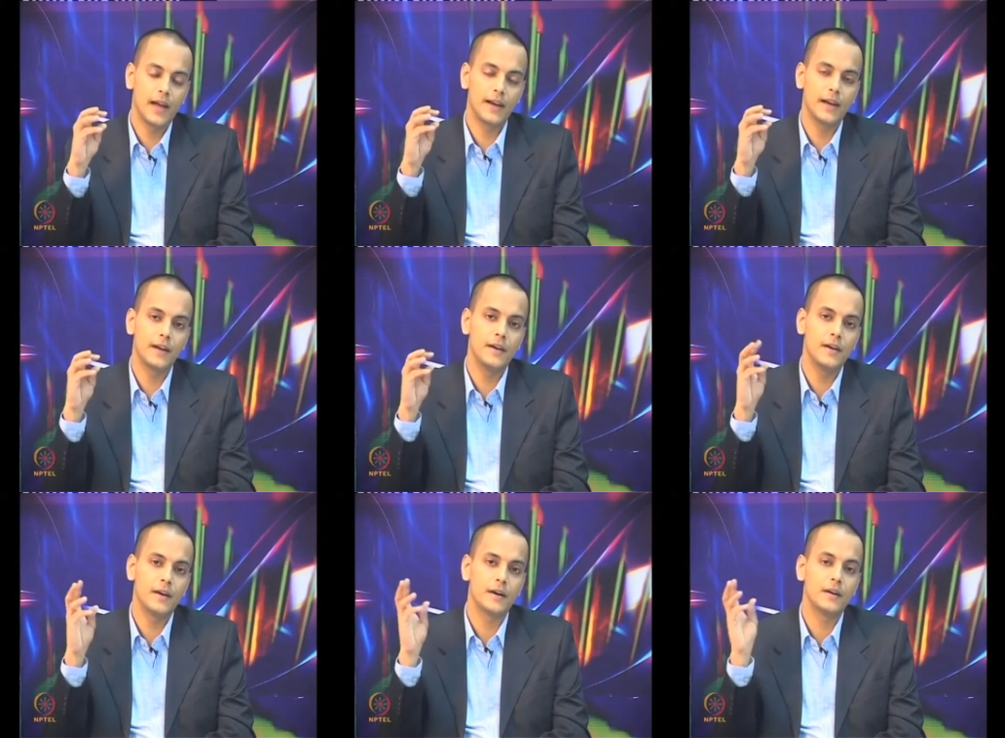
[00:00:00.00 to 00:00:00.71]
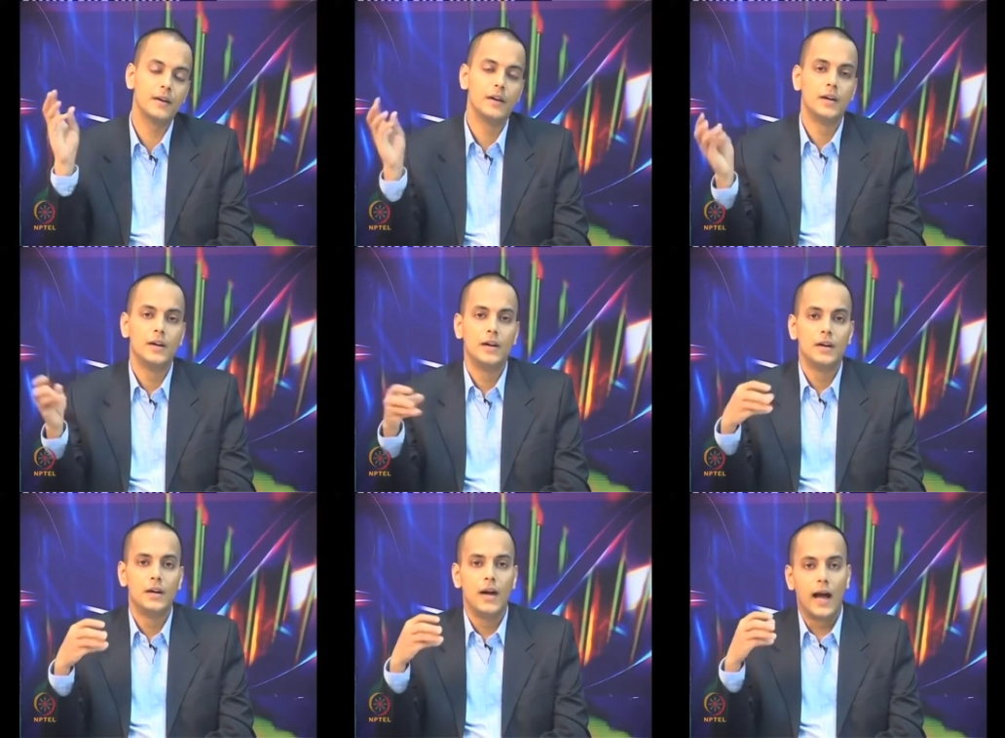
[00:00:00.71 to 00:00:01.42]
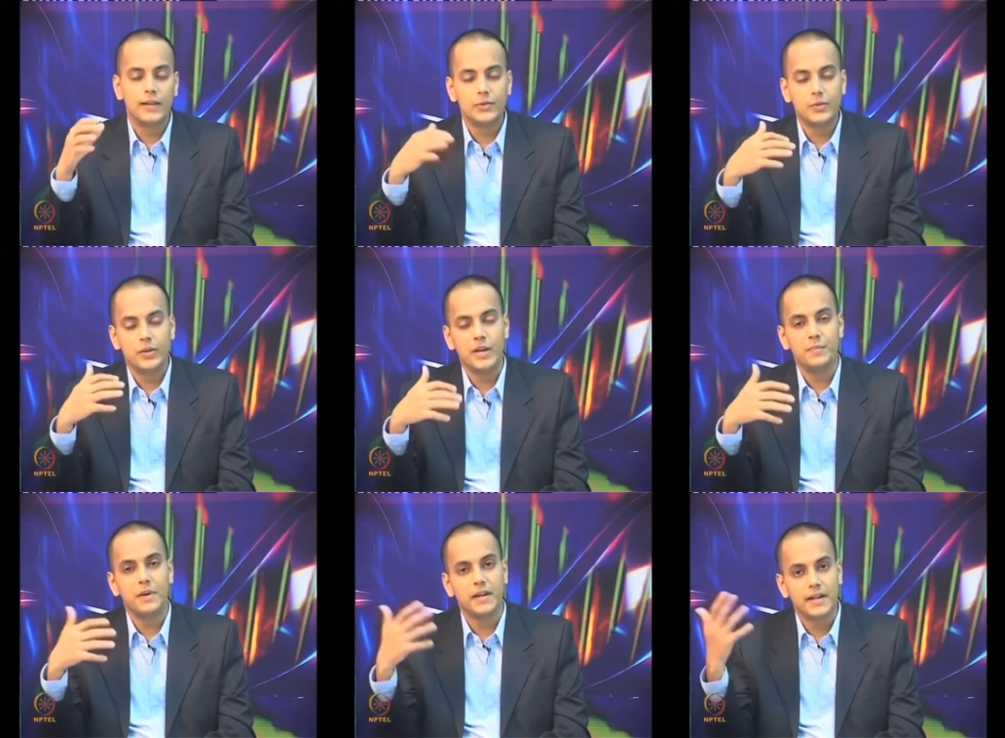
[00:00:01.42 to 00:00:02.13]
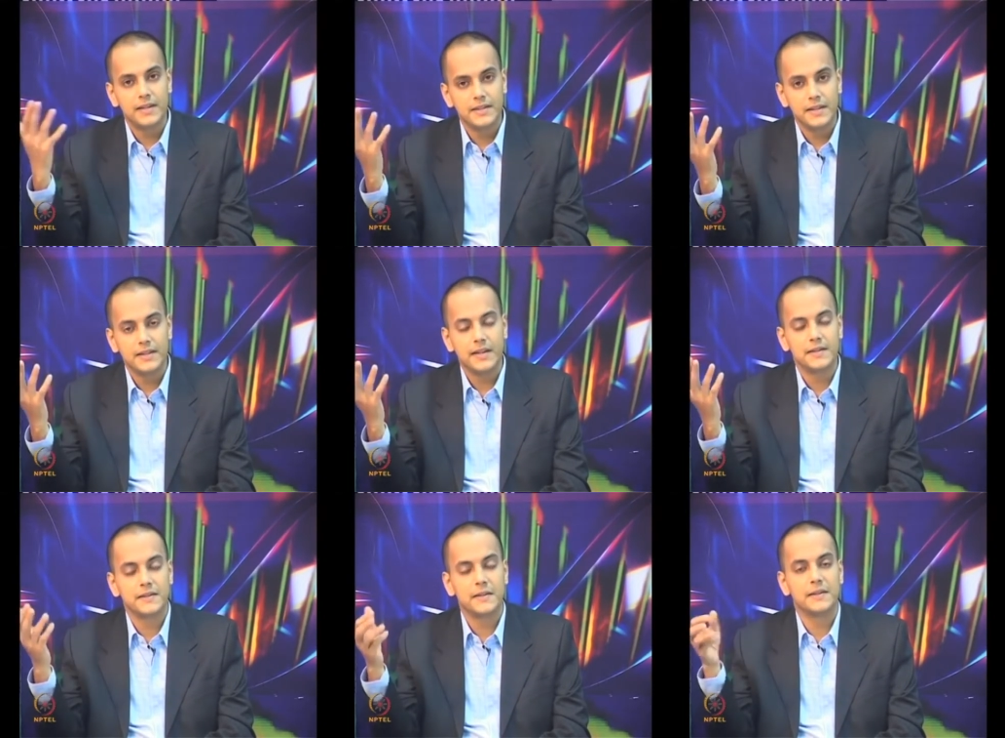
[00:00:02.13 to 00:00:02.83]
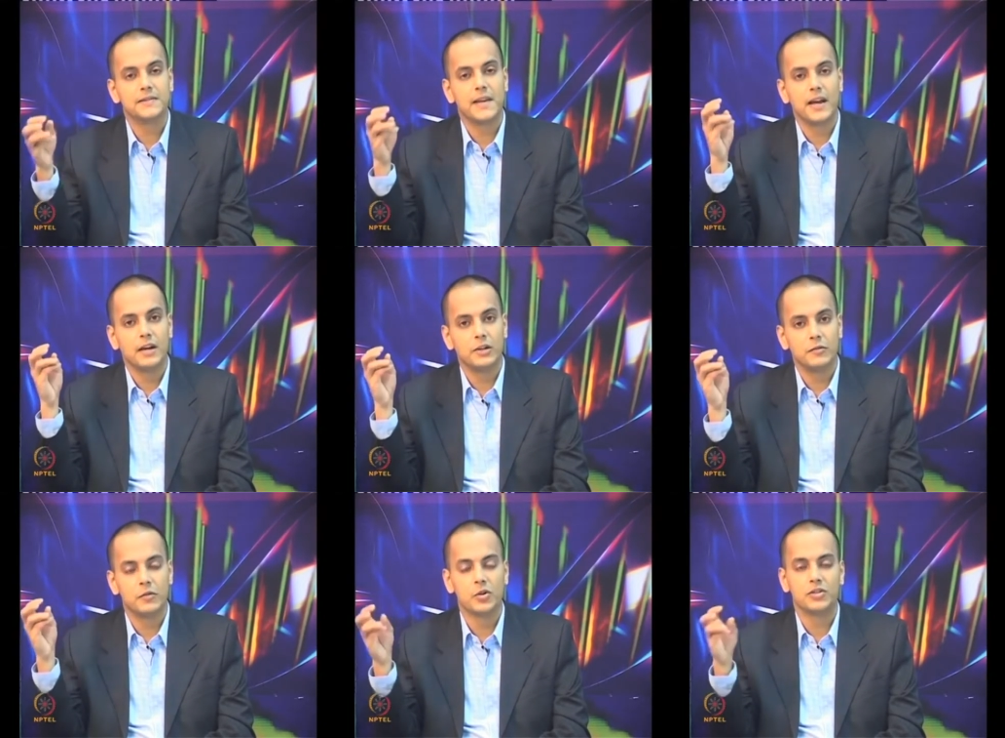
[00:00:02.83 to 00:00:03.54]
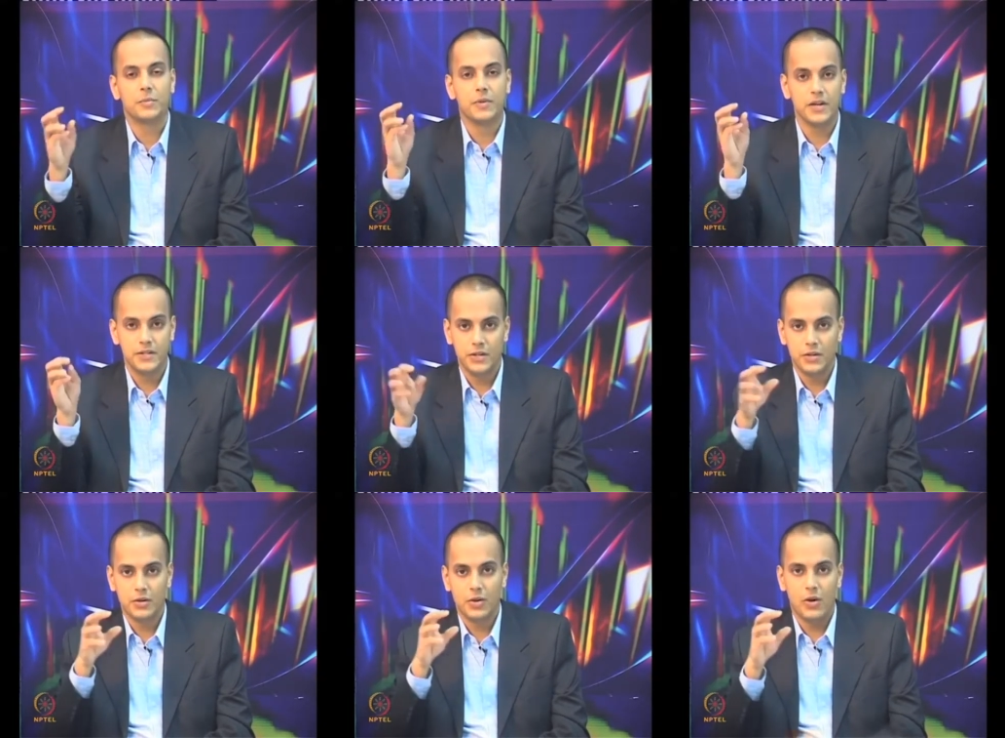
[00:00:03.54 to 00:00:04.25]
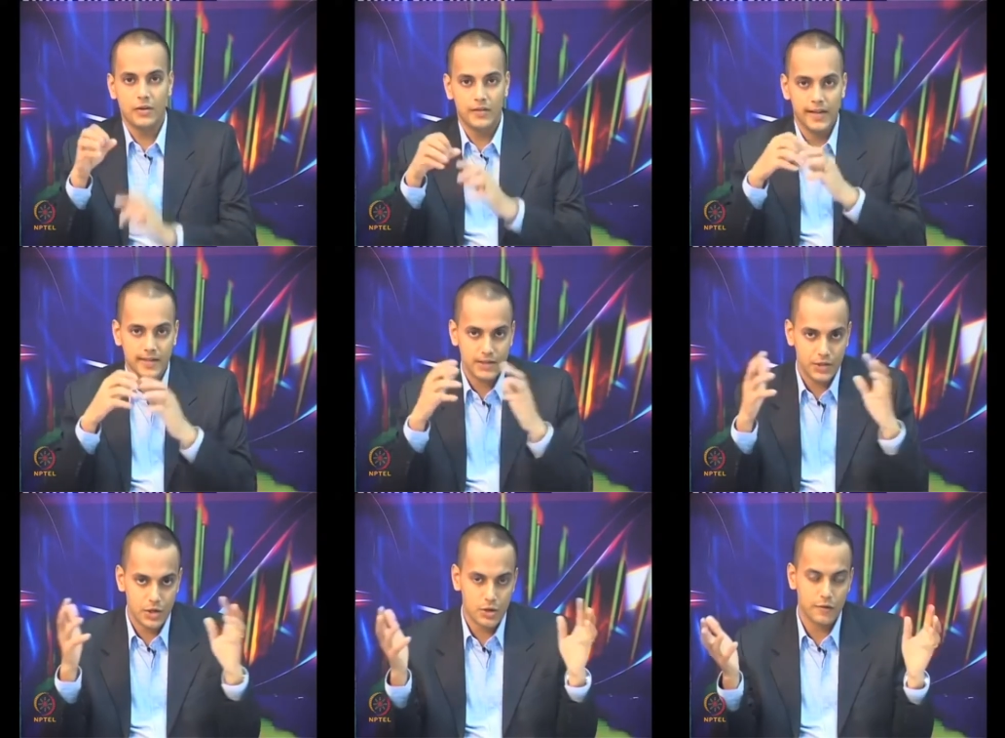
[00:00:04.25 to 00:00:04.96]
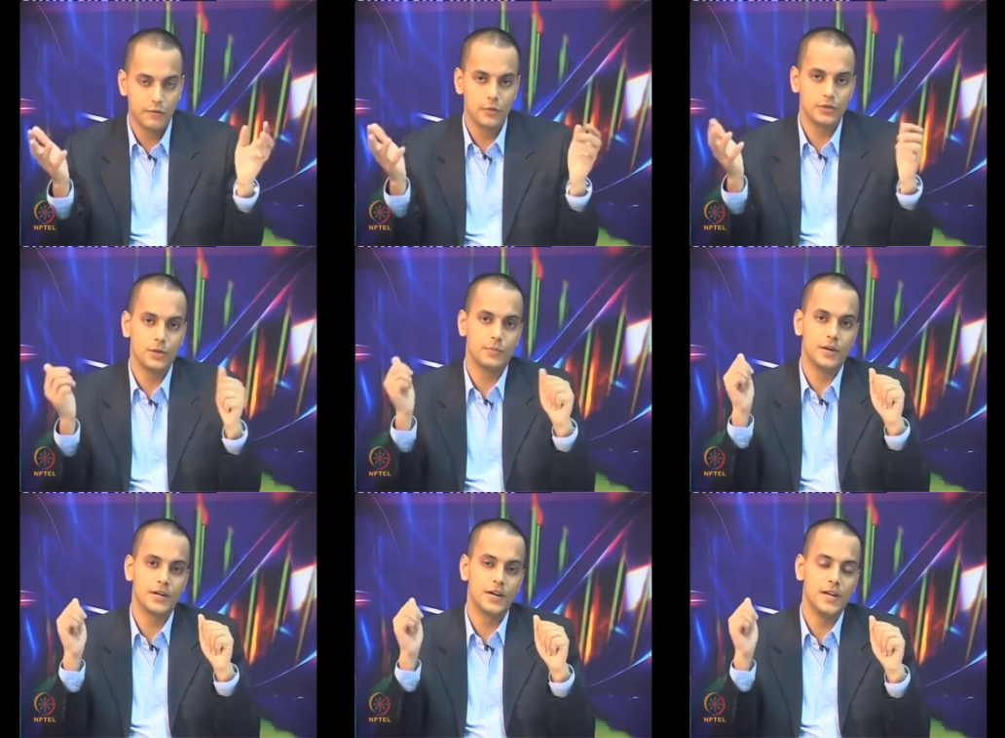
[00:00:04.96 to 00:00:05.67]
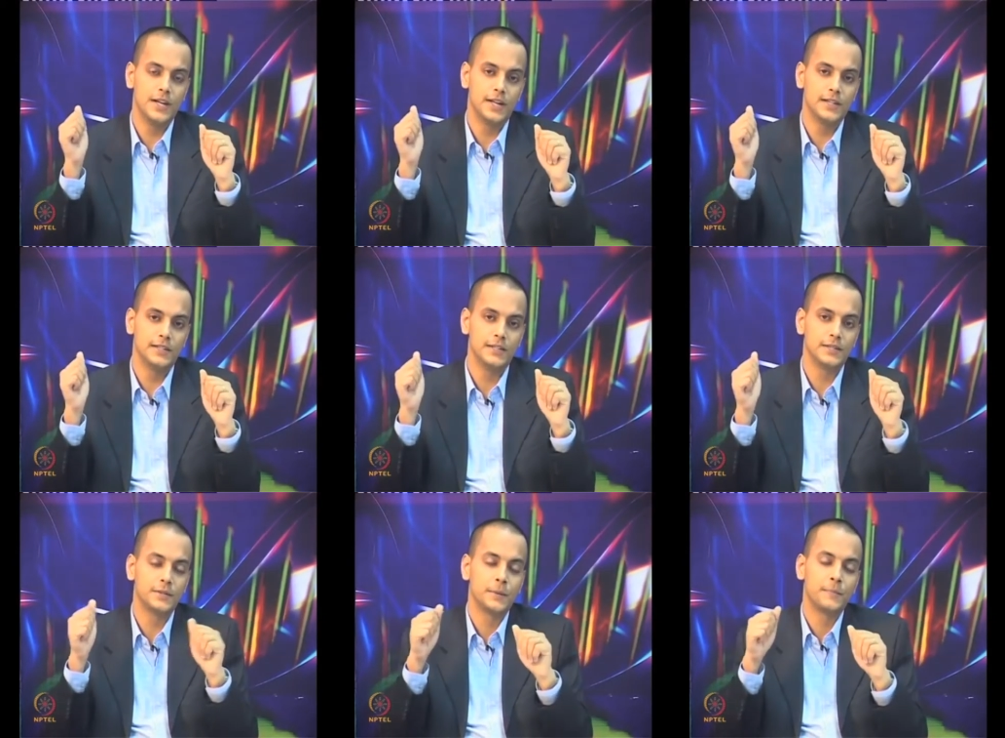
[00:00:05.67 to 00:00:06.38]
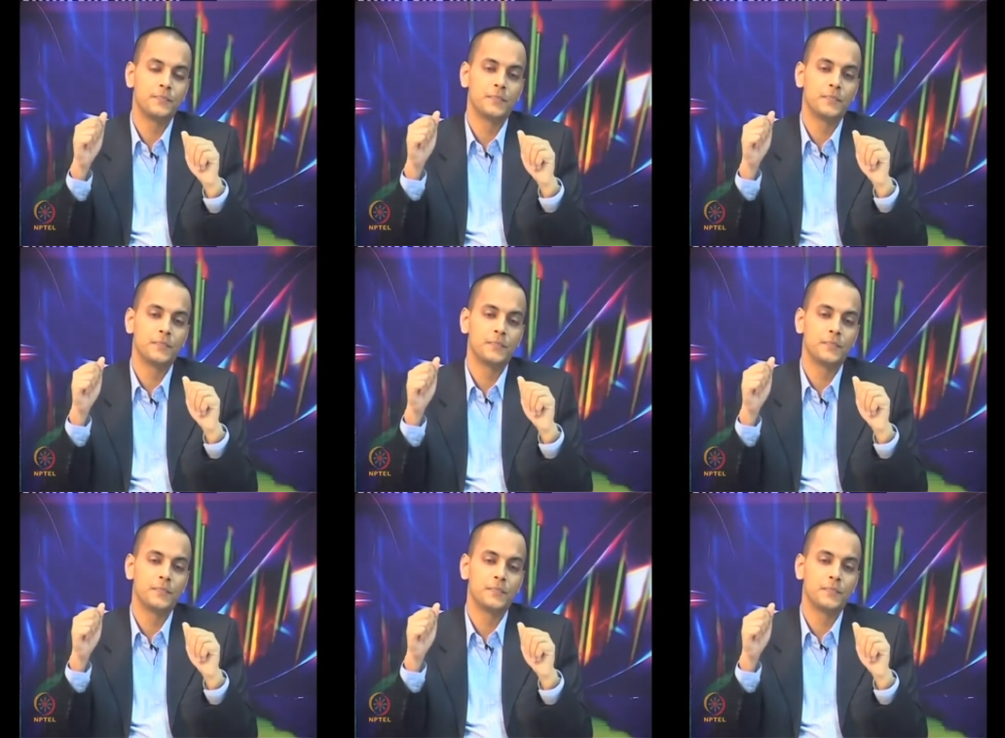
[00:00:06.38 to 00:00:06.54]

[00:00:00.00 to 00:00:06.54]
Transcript: and uh, as you keep increasing the incidence angle the flow region or the extent of flow separation increases